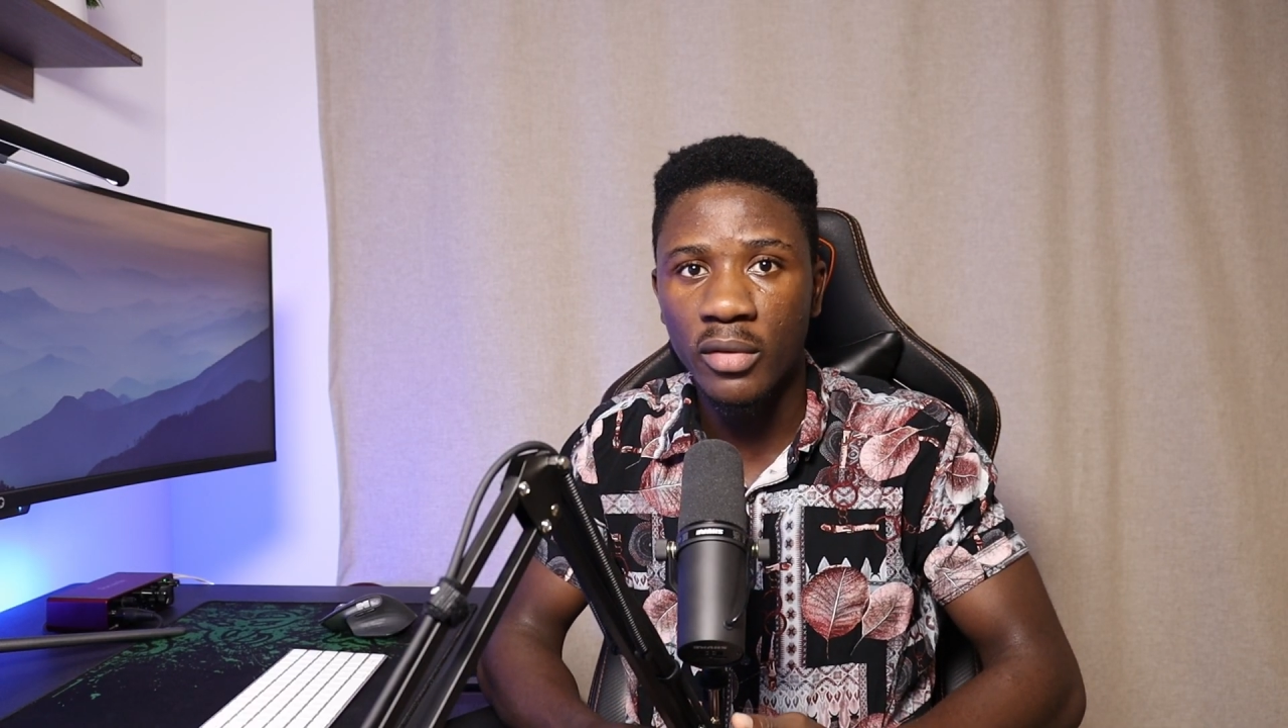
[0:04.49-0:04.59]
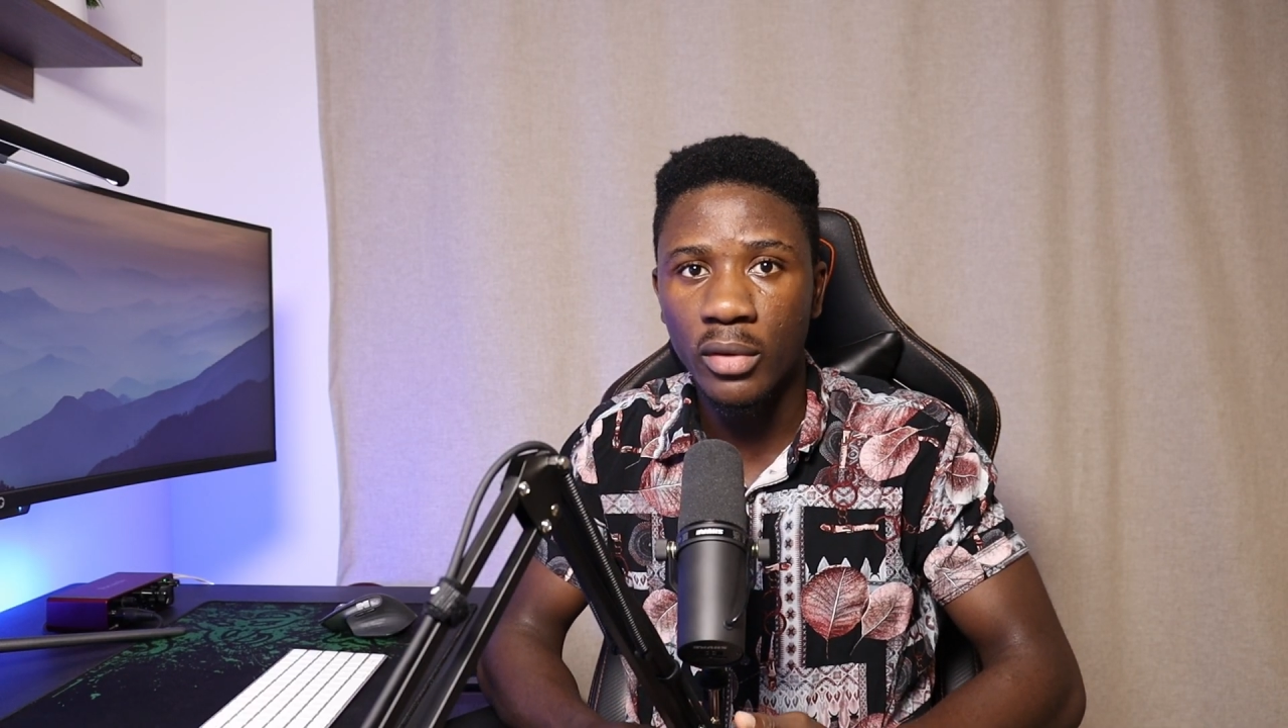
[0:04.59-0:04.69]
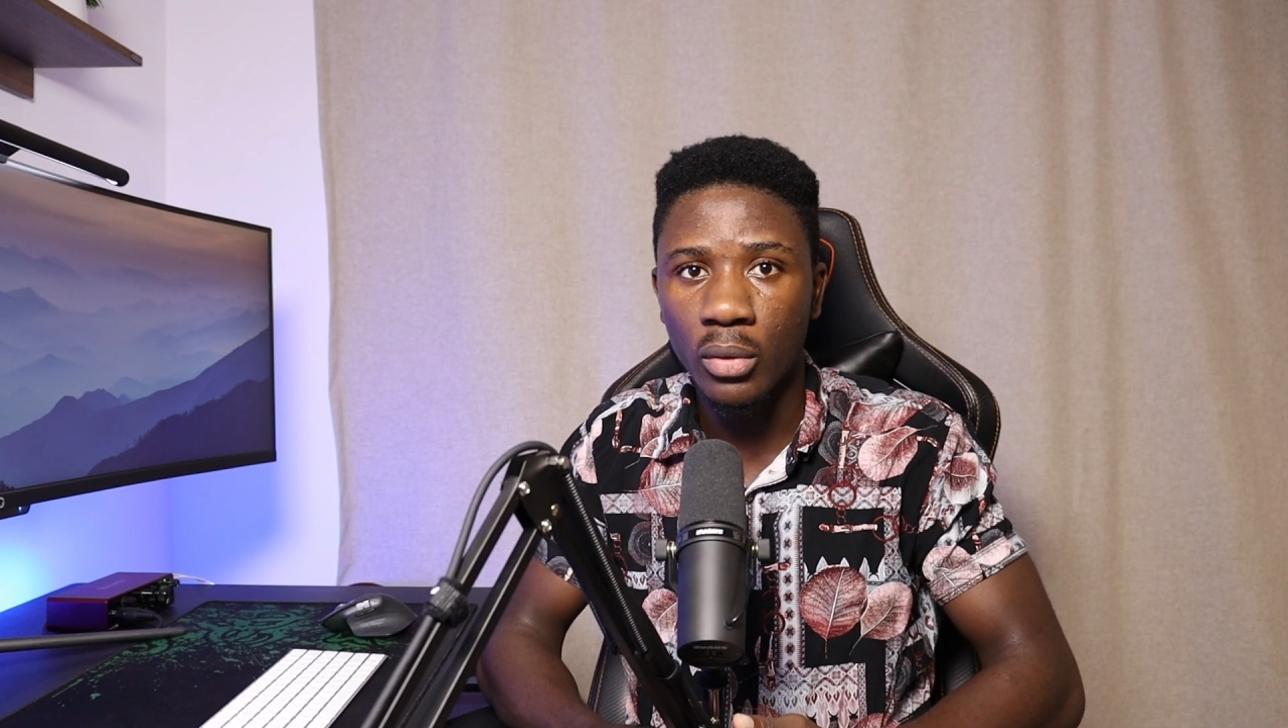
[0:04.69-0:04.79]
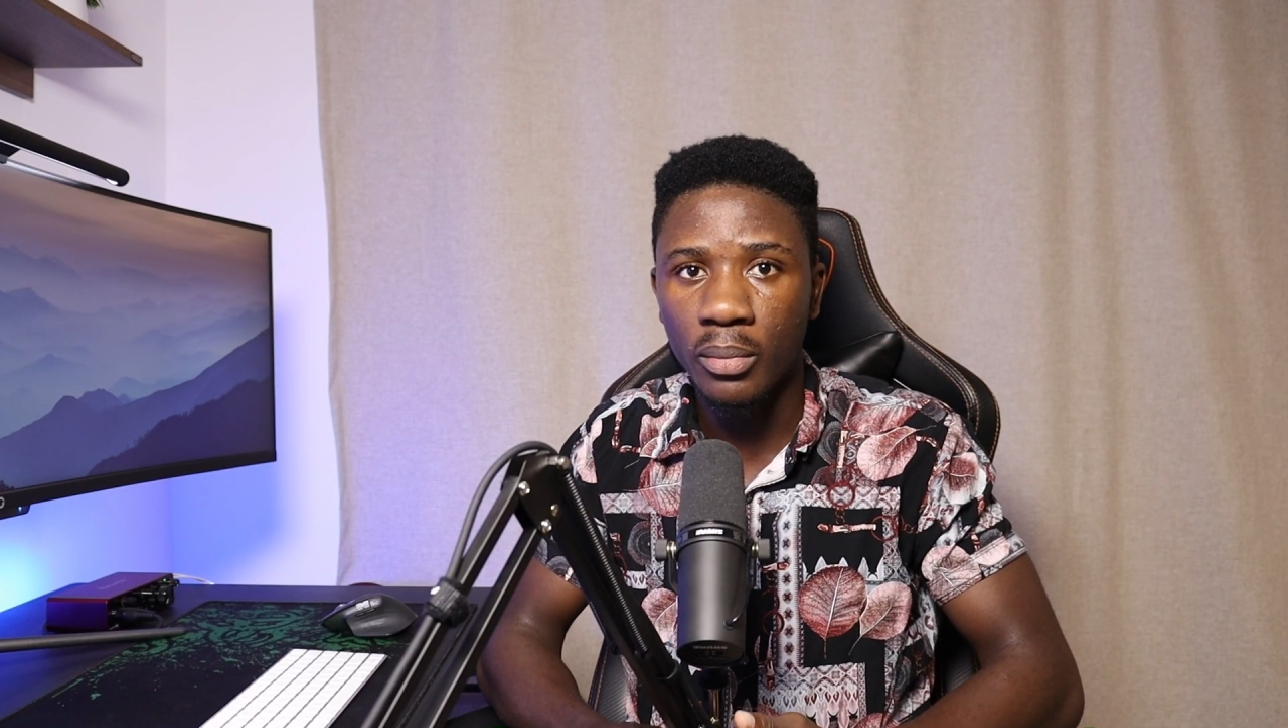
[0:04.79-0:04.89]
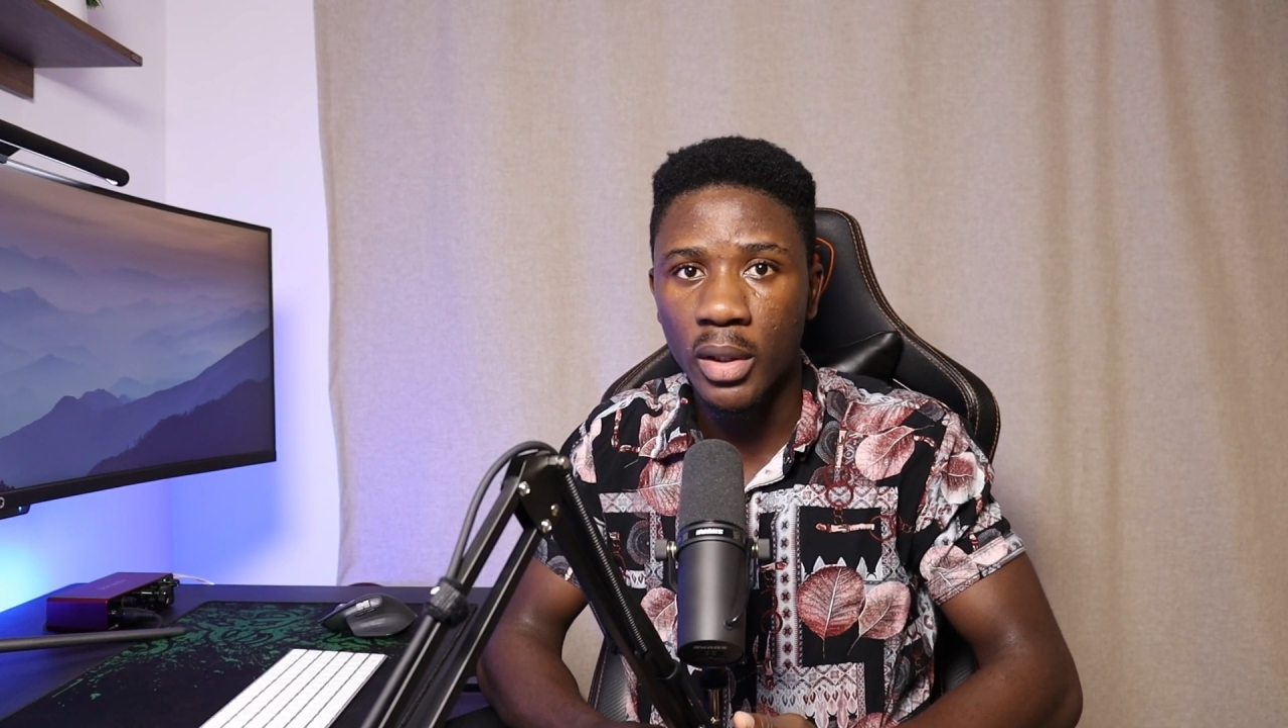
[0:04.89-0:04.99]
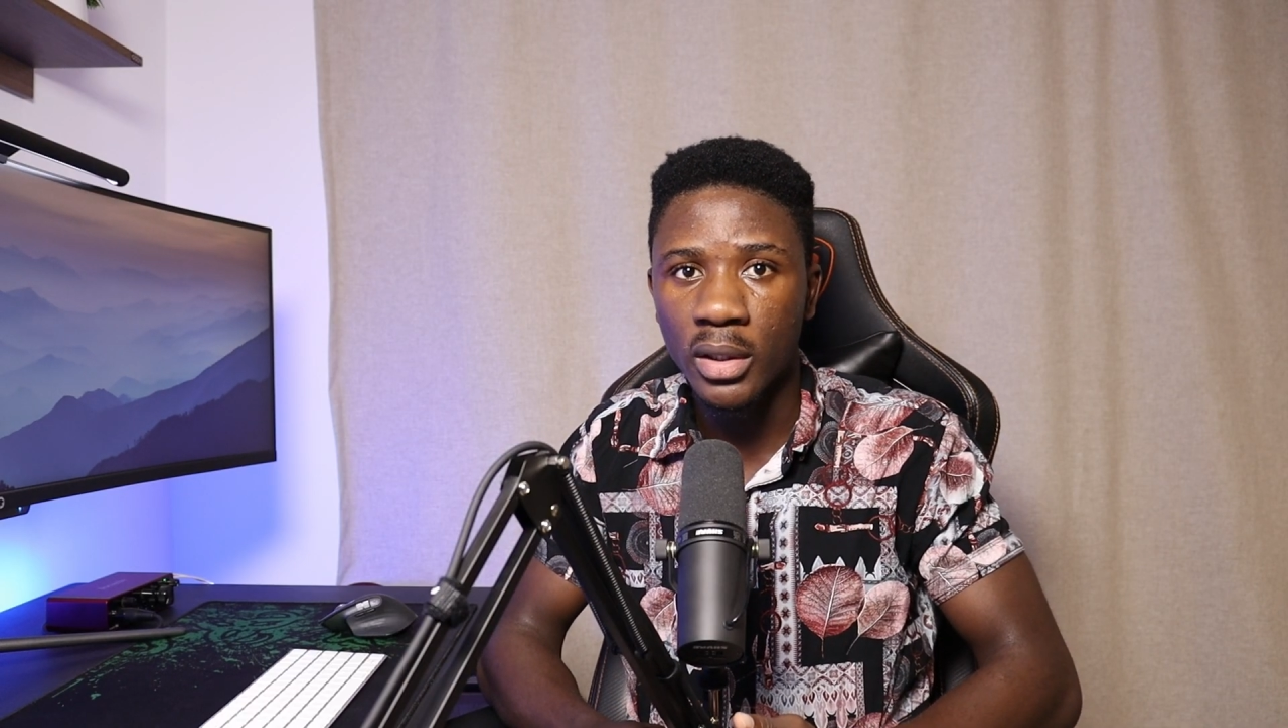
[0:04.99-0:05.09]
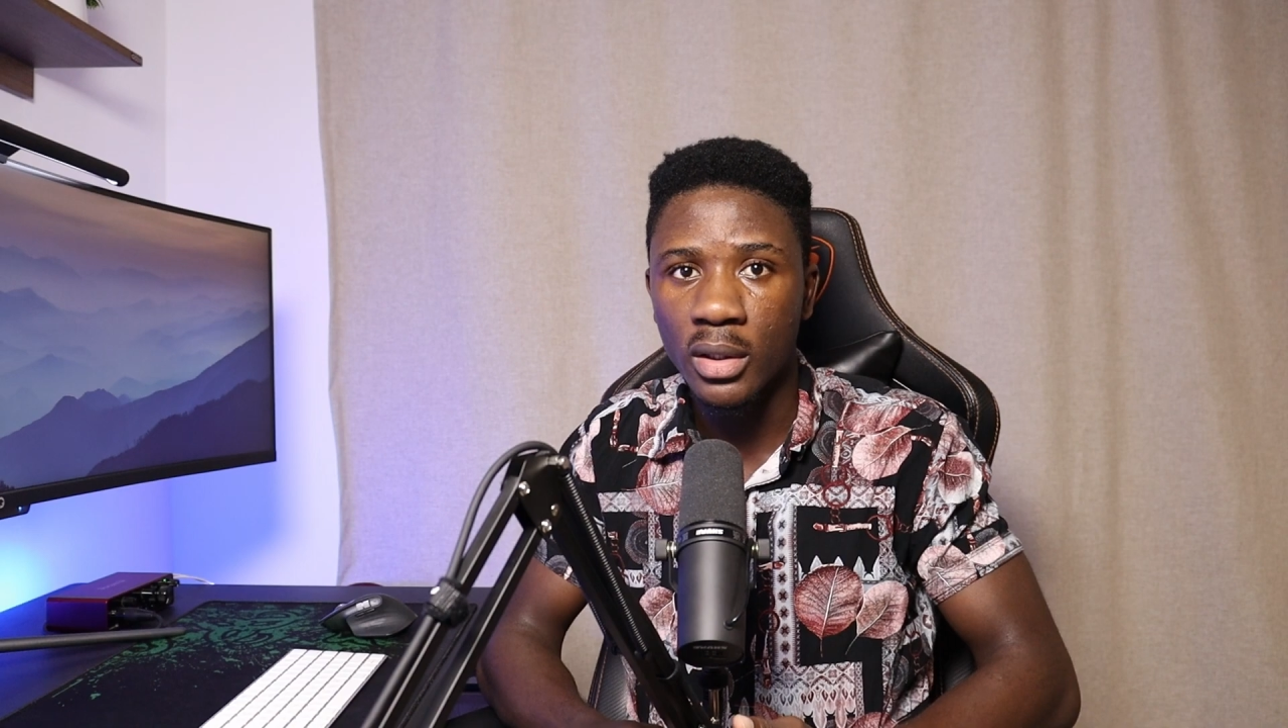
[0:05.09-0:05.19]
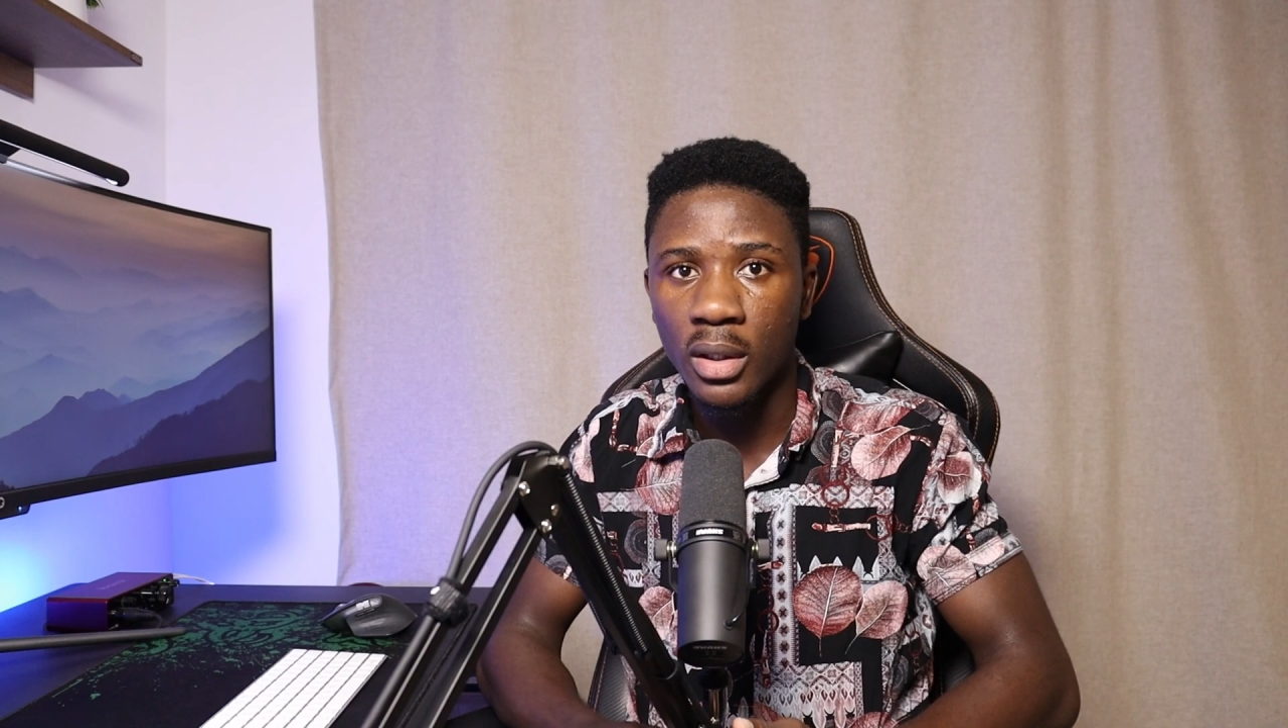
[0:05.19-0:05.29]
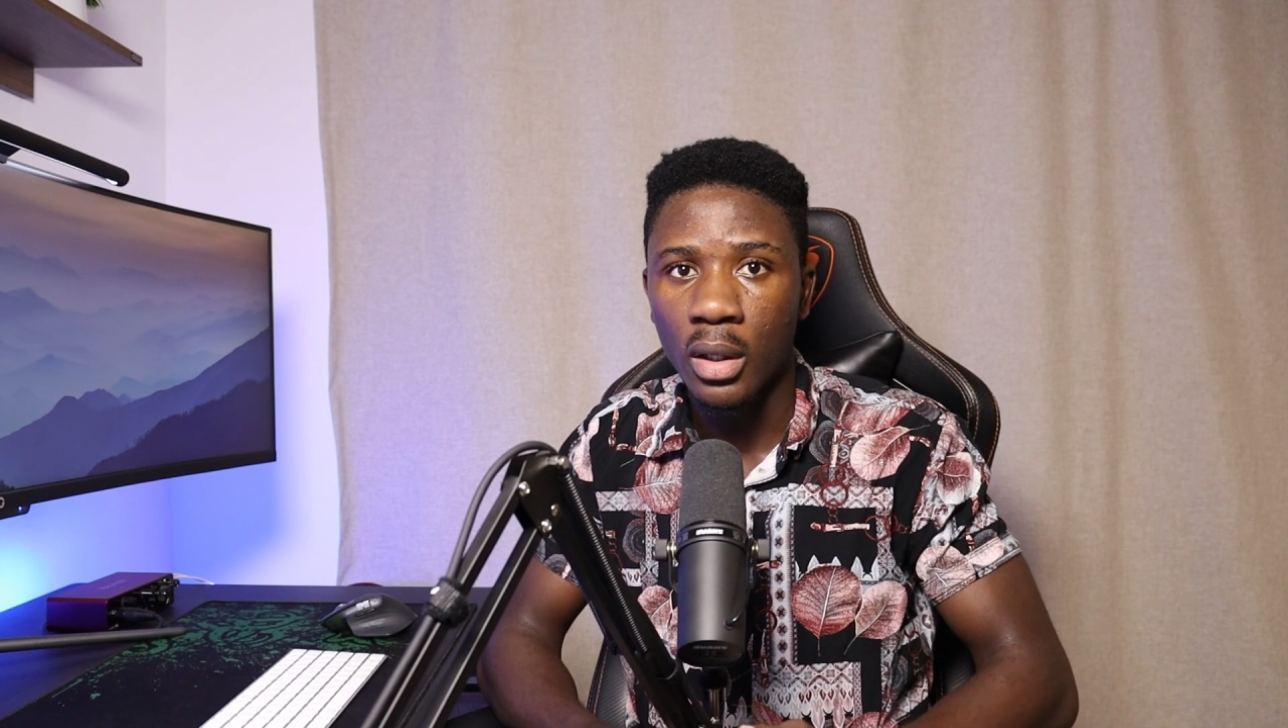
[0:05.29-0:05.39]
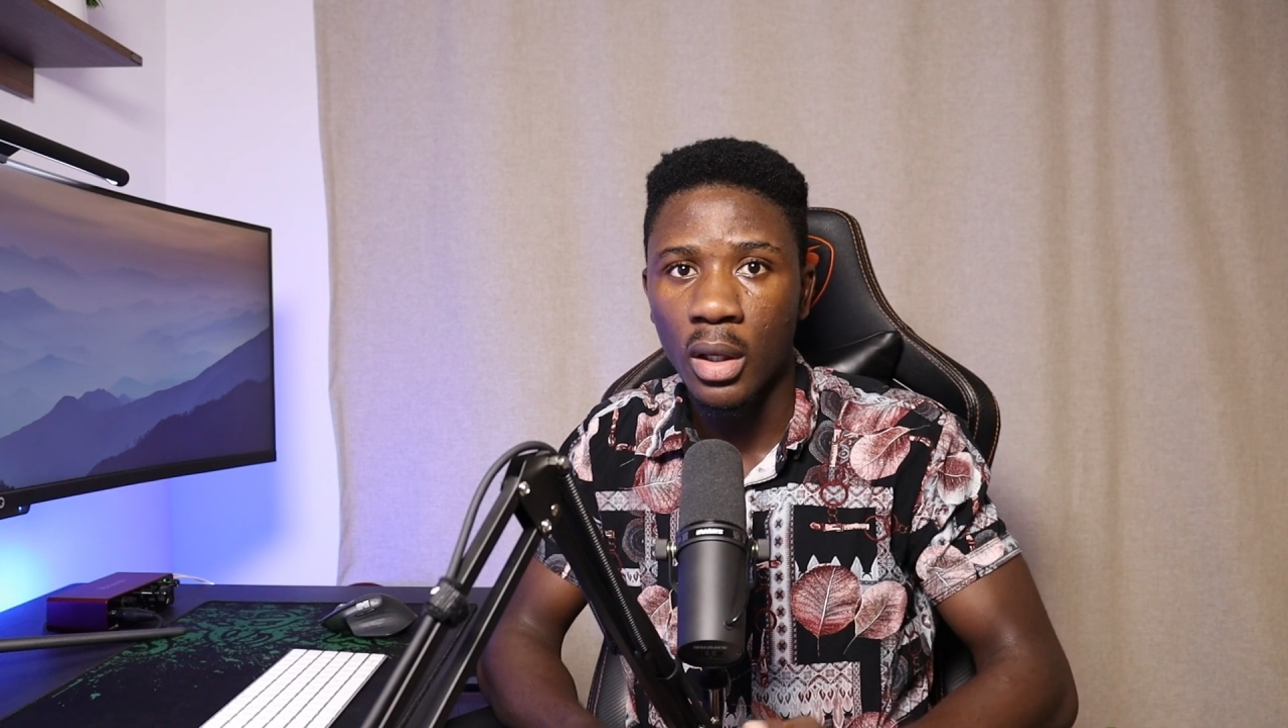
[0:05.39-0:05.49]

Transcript: development,